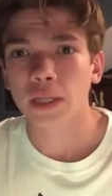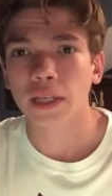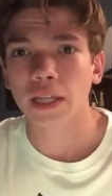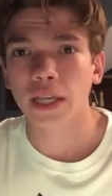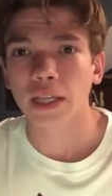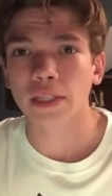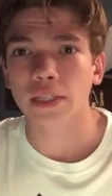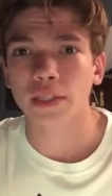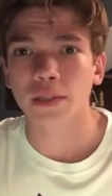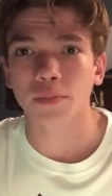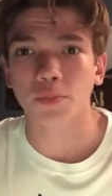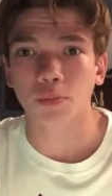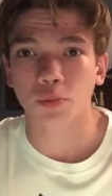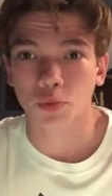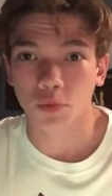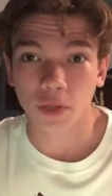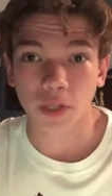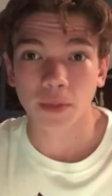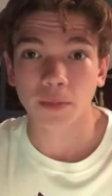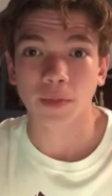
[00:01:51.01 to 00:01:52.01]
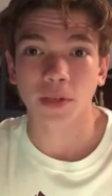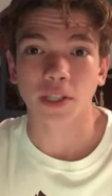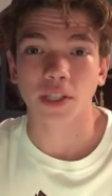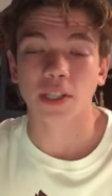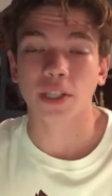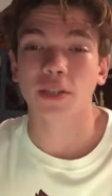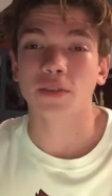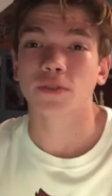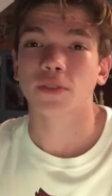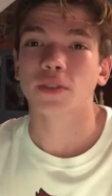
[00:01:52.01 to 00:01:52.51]
that's pretty
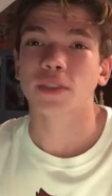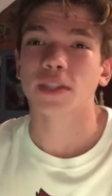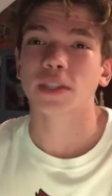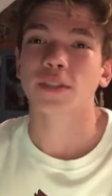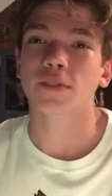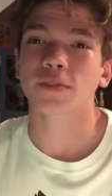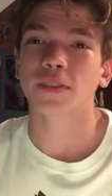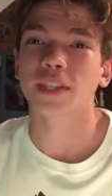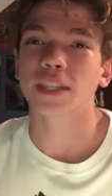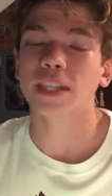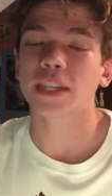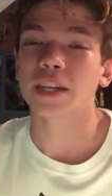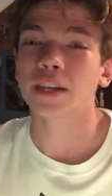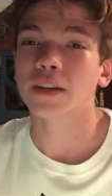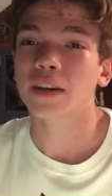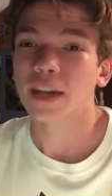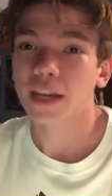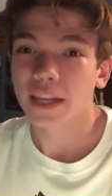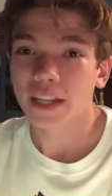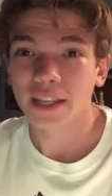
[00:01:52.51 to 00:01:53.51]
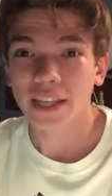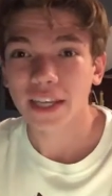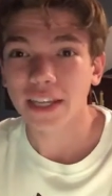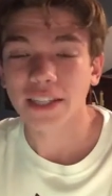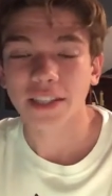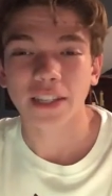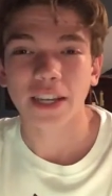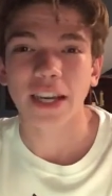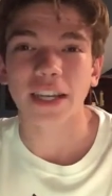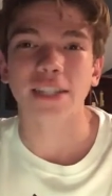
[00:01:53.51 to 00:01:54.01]
much it for this video. Thank
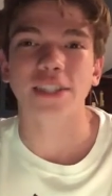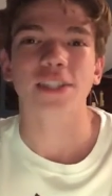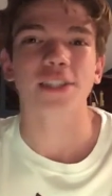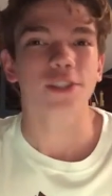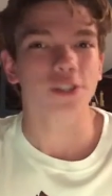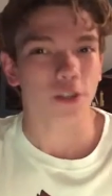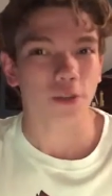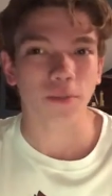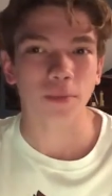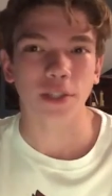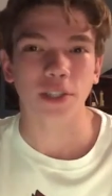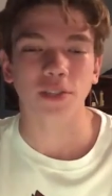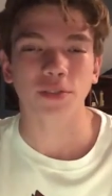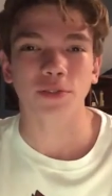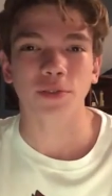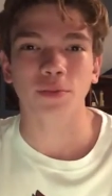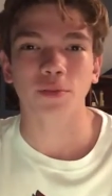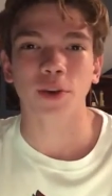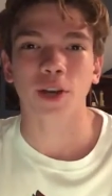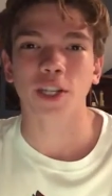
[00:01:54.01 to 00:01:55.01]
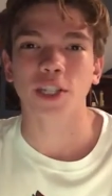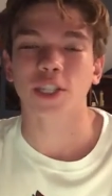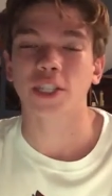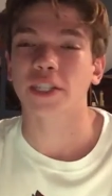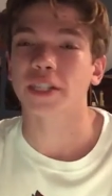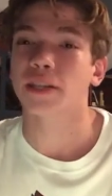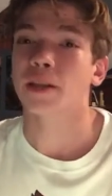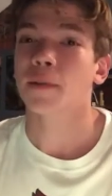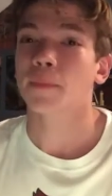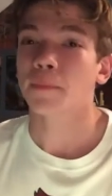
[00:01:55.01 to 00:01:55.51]
you guys so much for
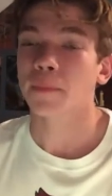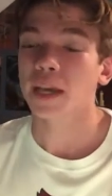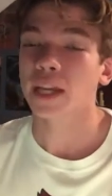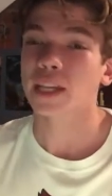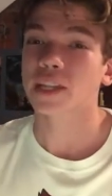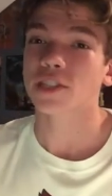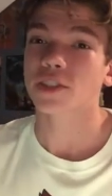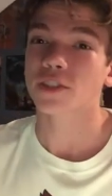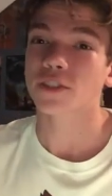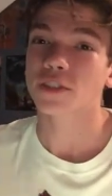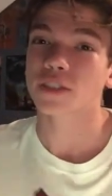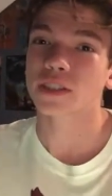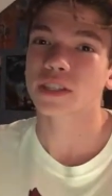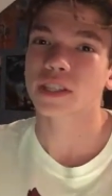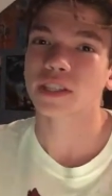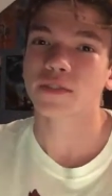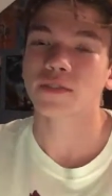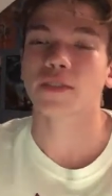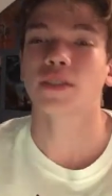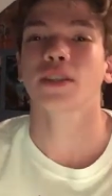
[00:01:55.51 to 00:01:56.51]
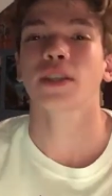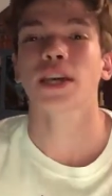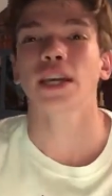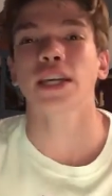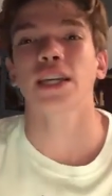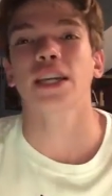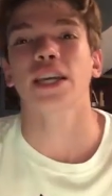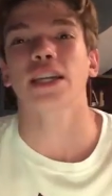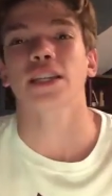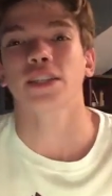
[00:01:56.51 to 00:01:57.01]
watching. Make sure to leave a
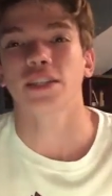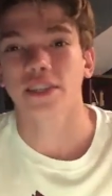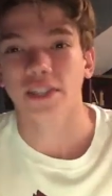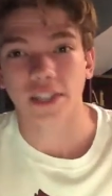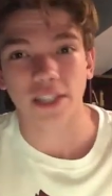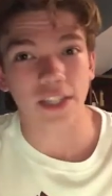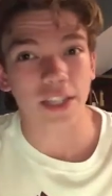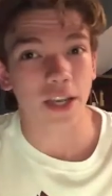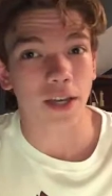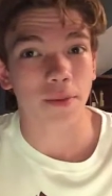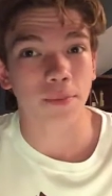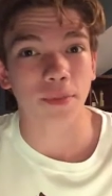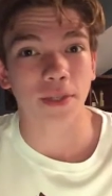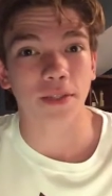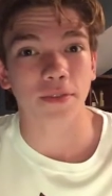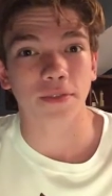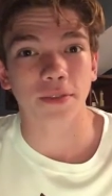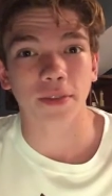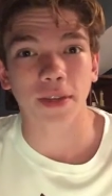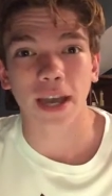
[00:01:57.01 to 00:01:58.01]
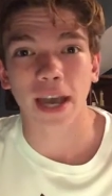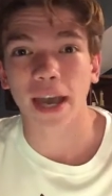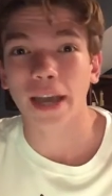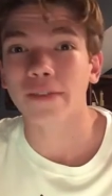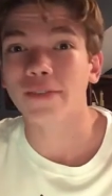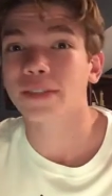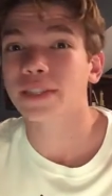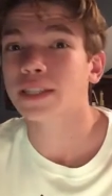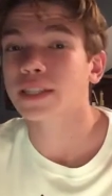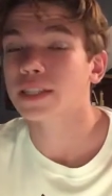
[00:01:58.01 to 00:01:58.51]
like and to sub if you
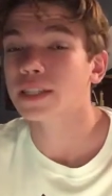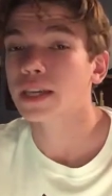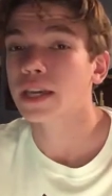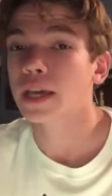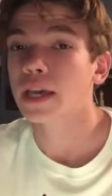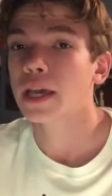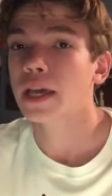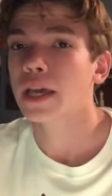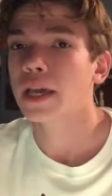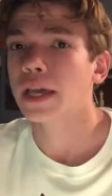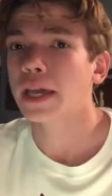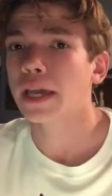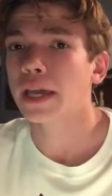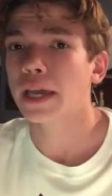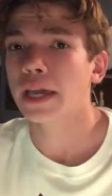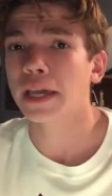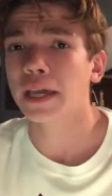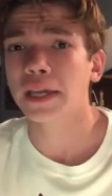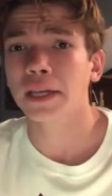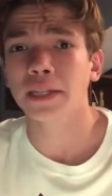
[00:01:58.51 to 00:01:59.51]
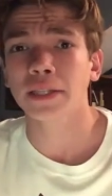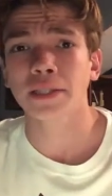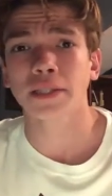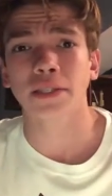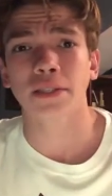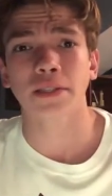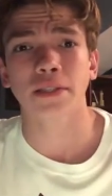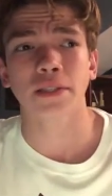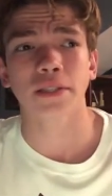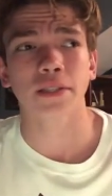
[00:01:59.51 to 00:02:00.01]
haven't.
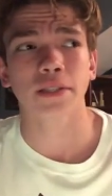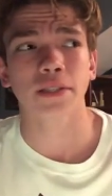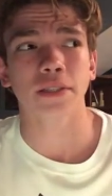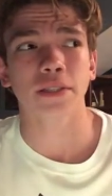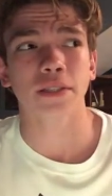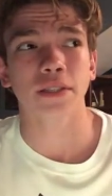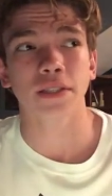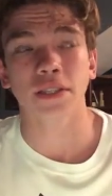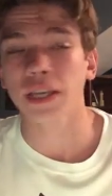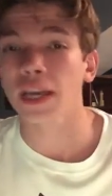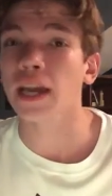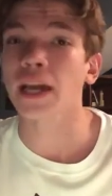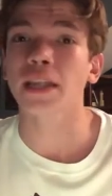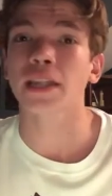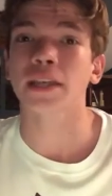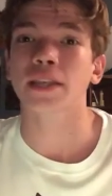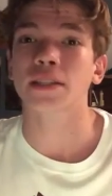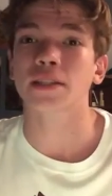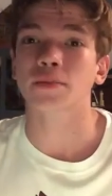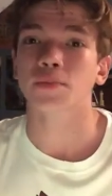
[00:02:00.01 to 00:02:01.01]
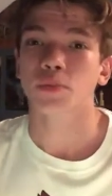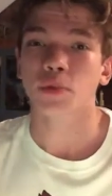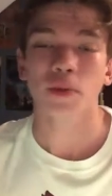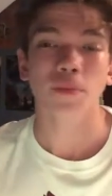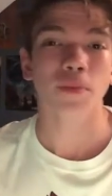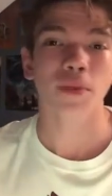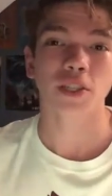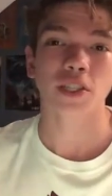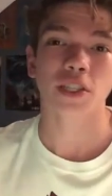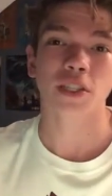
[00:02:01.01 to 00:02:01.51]
And yeah, that's
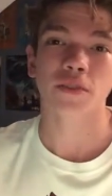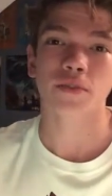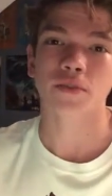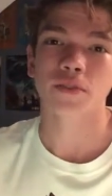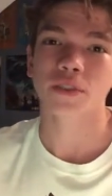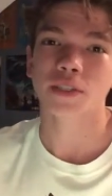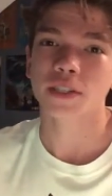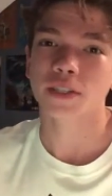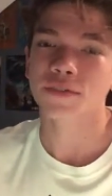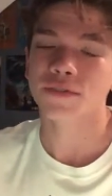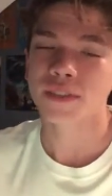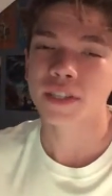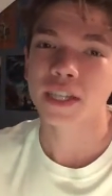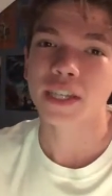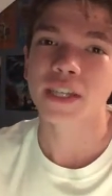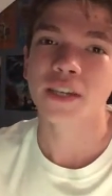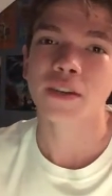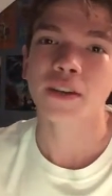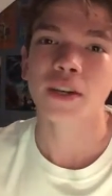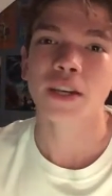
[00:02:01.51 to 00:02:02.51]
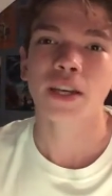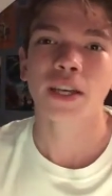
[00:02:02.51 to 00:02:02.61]
pretty much it for this video.